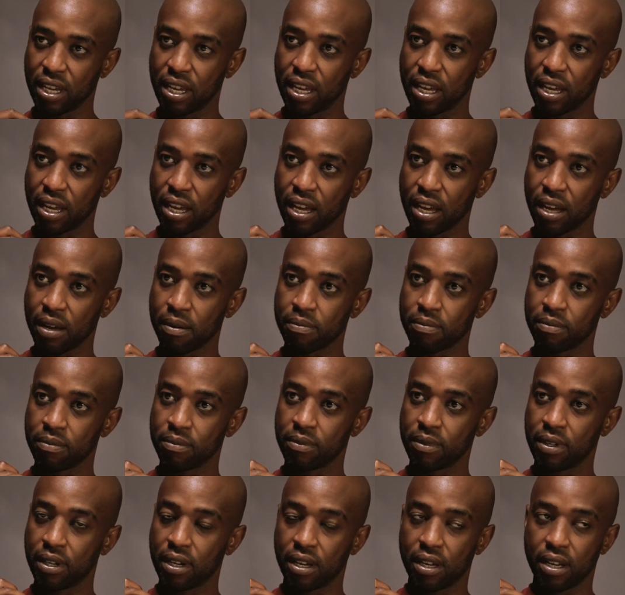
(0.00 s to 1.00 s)

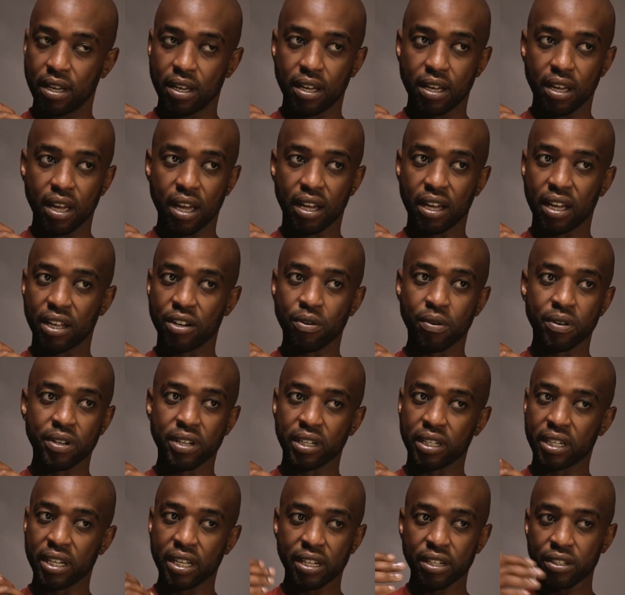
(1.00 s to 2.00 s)
I don't want
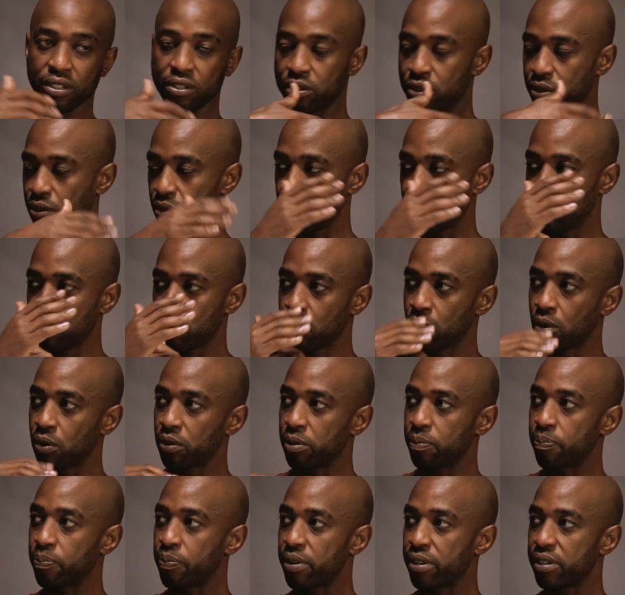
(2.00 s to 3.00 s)
to get into all
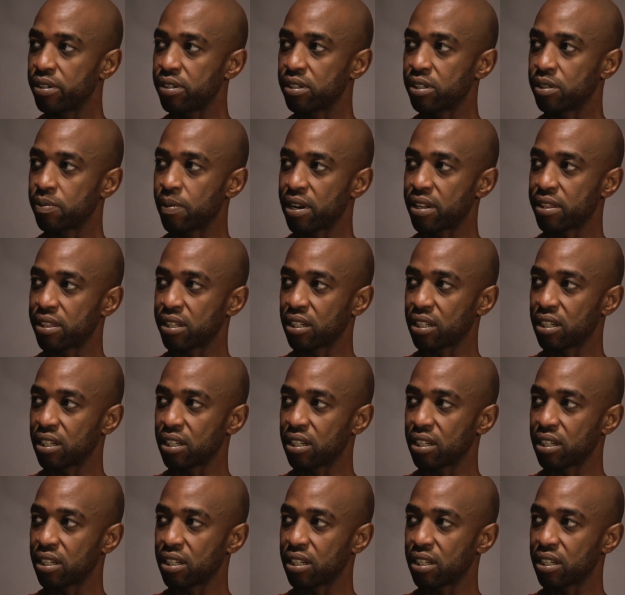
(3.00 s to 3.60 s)
the prisons, but I think